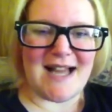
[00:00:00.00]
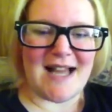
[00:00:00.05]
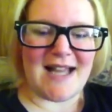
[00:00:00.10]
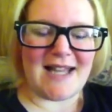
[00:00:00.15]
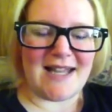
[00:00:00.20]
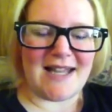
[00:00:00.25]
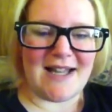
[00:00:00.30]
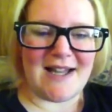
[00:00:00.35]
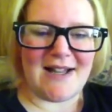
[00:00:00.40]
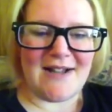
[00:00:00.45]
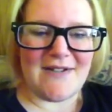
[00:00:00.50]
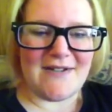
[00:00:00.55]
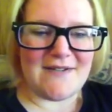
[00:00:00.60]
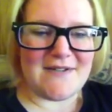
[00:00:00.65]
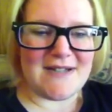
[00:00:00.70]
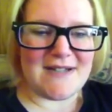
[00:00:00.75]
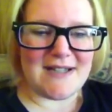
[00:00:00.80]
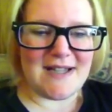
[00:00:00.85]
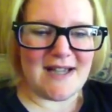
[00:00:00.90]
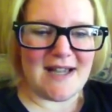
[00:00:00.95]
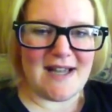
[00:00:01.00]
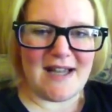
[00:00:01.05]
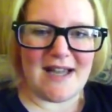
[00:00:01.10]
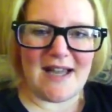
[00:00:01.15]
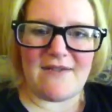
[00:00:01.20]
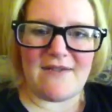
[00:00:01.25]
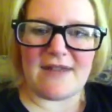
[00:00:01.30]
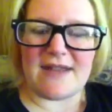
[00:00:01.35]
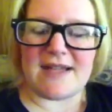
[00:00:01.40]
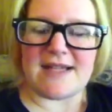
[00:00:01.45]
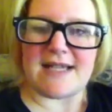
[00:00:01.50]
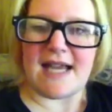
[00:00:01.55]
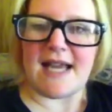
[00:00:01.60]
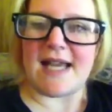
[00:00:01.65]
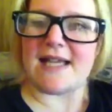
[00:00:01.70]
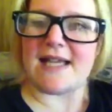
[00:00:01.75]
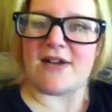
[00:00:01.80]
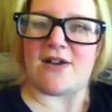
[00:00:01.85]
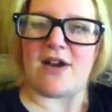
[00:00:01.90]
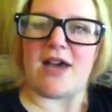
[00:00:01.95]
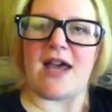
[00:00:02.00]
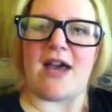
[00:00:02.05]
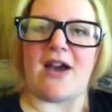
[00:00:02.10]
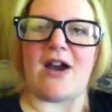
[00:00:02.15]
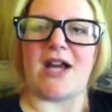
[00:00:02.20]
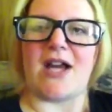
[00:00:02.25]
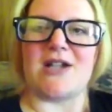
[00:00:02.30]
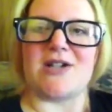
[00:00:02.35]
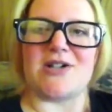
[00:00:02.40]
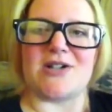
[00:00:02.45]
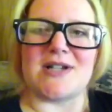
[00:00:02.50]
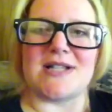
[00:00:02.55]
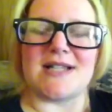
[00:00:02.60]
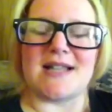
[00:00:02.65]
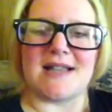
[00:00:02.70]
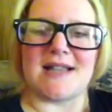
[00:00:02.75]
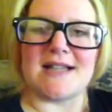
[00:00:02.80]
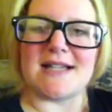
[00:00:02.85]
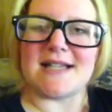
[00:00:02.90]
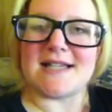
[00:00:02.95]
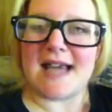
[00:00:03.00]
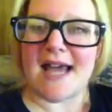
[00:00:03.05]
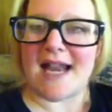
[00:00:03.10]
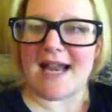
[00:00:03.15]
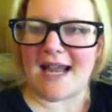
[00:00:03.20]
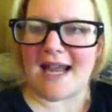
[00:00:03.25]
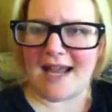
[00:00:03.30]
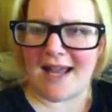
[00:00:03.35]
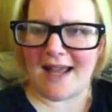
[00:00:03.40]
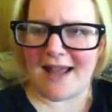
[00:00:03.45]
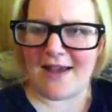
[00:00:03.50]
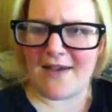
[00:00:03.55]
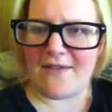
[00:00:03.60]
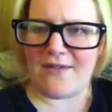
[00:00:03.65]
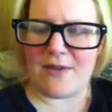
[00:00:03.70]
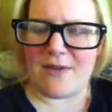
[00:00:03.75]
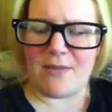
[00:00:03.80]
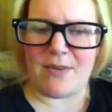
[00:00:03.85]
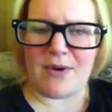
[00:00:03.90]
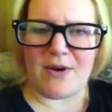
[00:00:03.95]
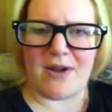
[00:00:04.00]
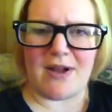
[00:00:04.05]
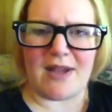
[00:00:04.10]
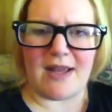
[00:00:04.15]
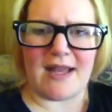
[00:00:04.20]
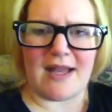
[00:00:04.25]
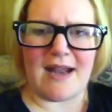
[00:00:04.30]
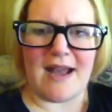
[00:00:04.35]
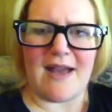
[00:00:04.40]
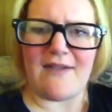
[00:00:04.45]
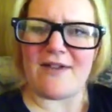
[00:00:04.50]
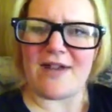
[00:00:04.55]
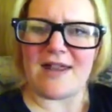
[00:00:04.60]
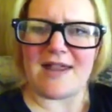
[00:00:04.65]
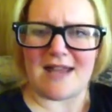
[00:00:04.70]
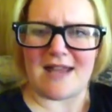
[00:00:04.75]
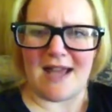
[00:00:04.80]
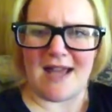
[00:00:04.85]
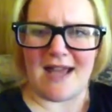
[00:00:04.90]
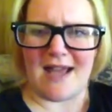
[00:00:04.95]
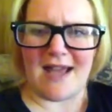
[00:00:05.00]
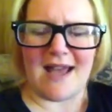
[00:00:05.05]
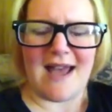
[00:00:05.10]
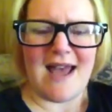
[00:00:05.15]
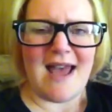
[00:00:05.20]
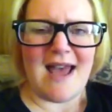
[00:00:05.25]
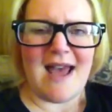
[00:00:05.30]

I loved uh, even the secondary characters and the setting of the book and everything.